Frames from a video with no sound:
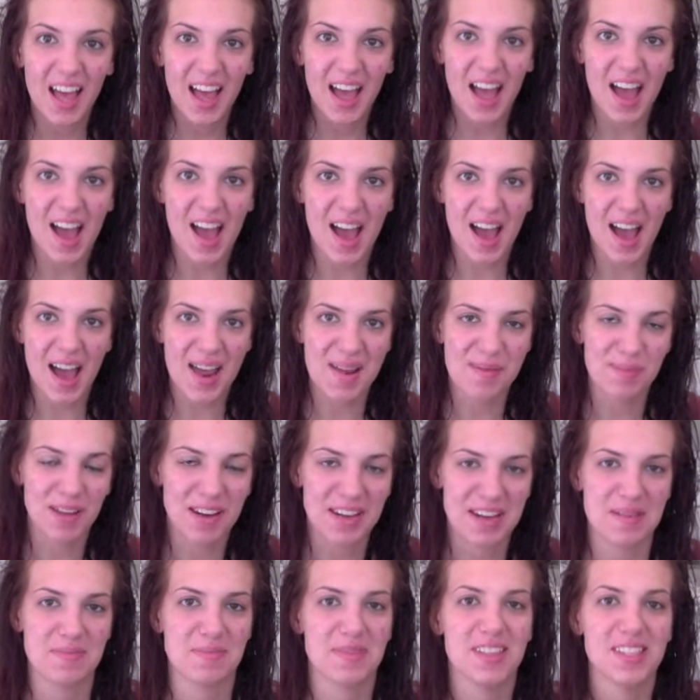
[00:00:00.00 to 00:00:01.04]
Hi, my
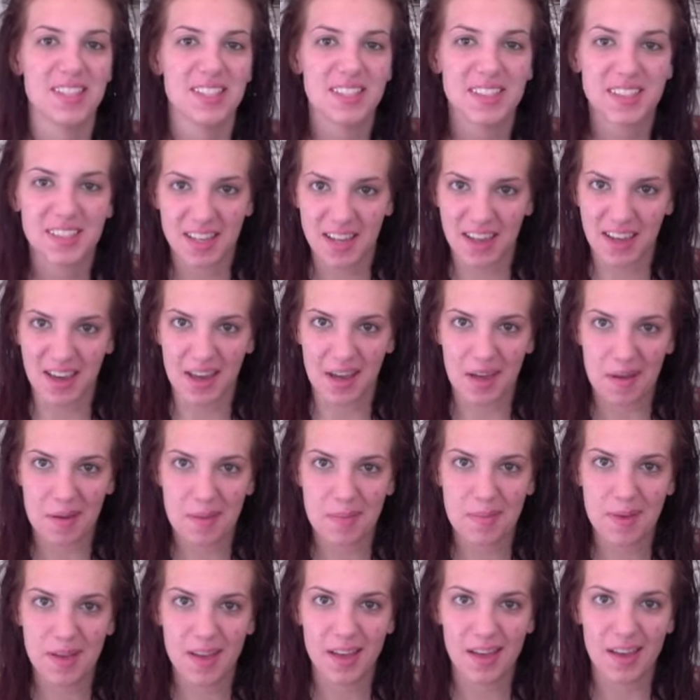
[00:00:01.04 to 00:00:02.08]
name is
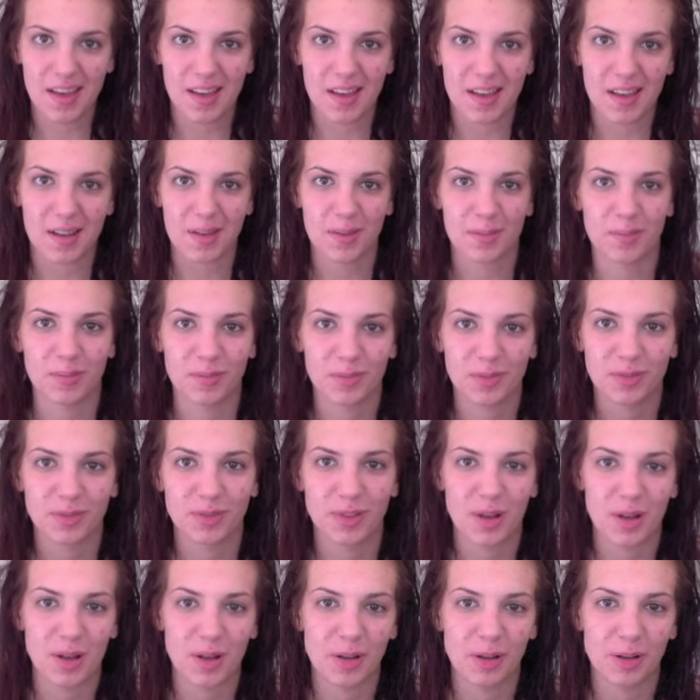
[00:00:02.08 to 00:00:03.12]
Sam,
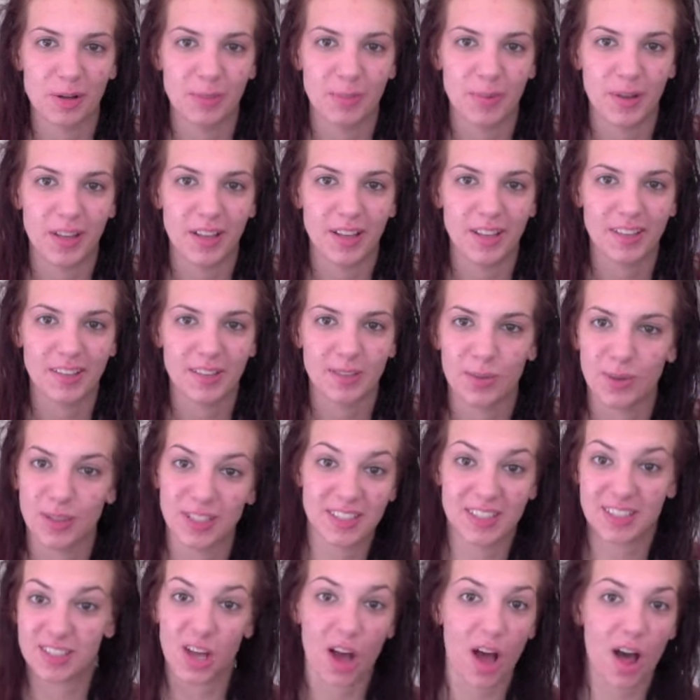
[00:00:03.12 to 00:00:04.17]
from What
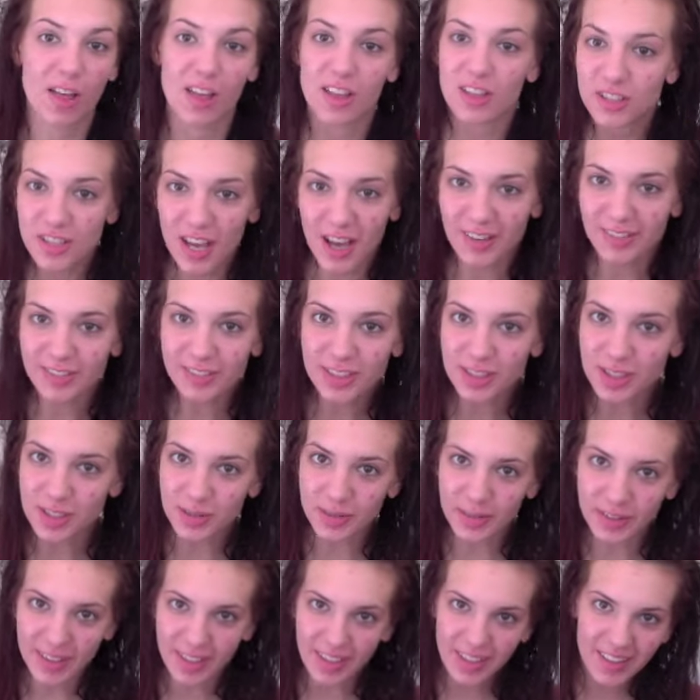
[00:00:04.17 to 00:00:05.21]
Does College Have to Do
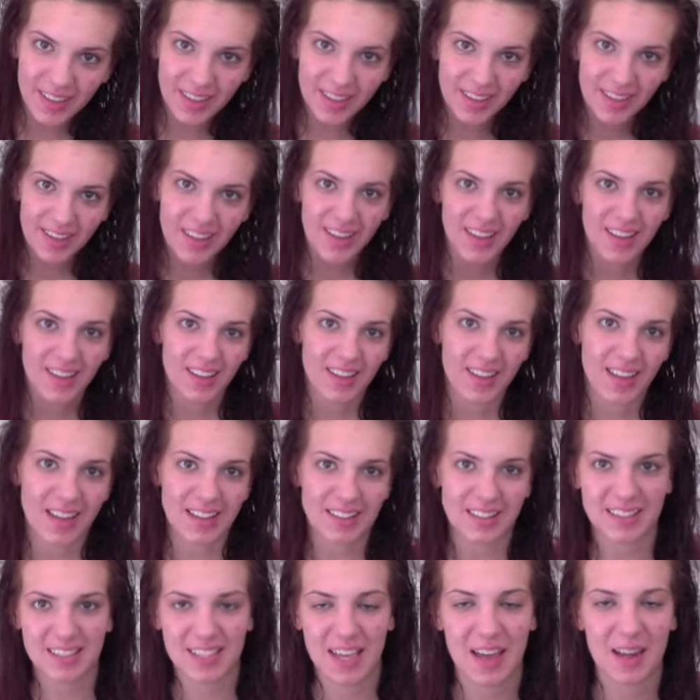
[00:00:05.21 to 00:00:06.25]
with It? And
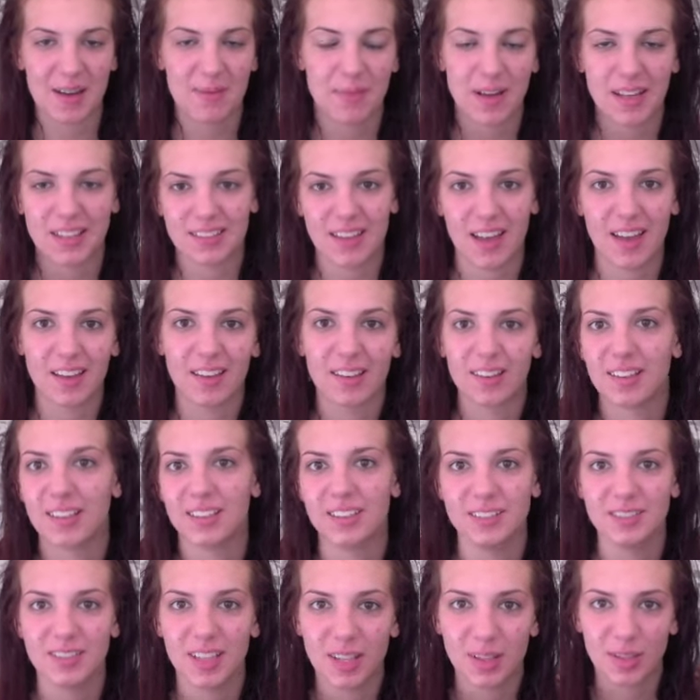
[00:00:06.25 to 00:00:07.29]
that's kind of my take on
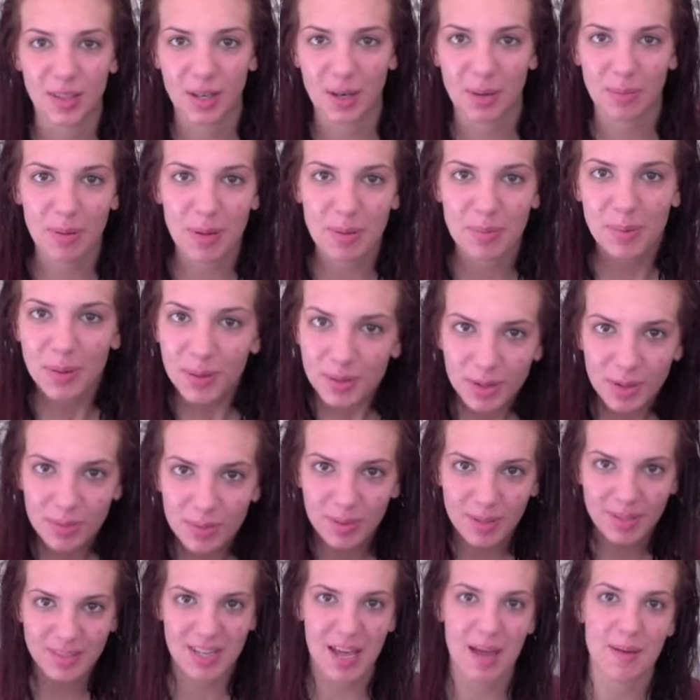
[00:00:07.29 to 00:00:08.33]
a lot of people don't
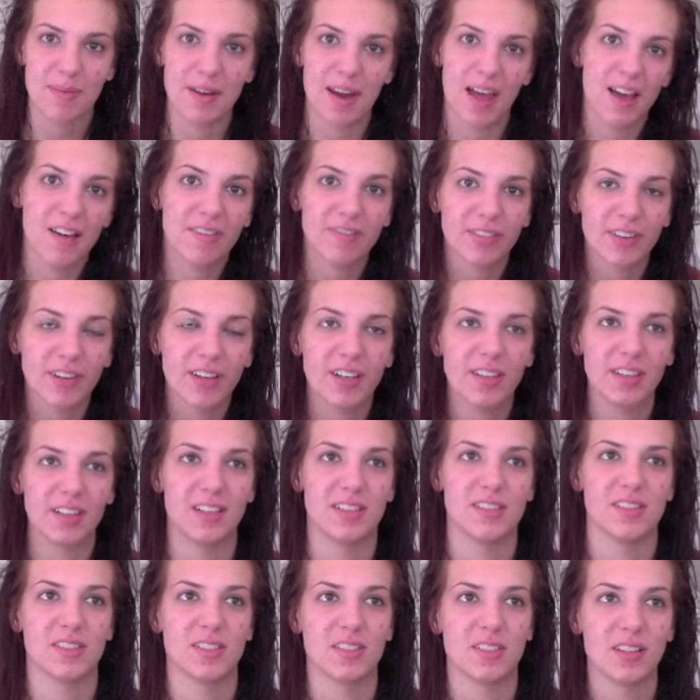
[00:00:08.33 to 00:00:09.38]
put time and effort
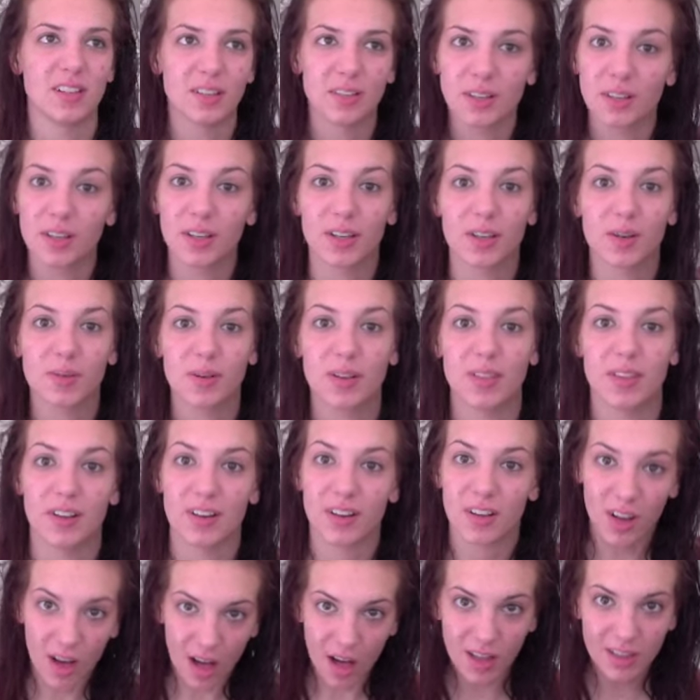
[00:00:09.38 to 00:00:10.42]
into their look when they're
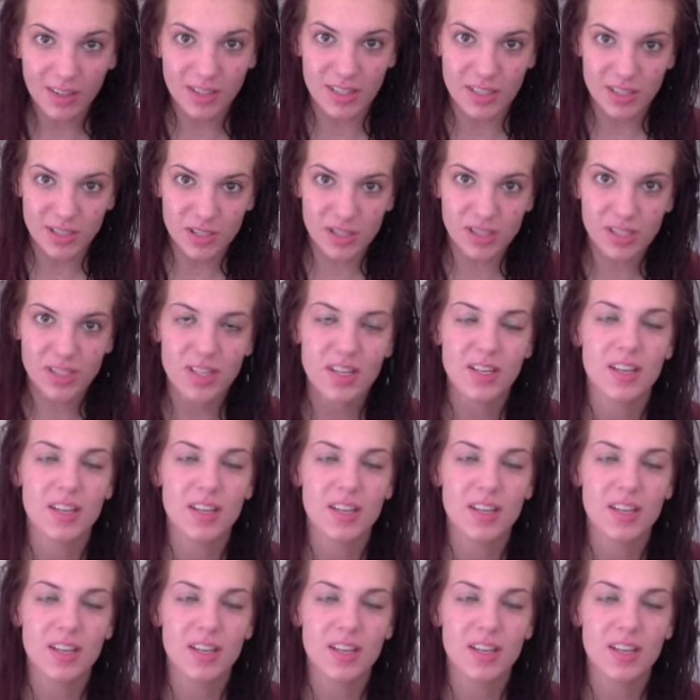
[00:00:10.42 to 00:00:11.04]
in college.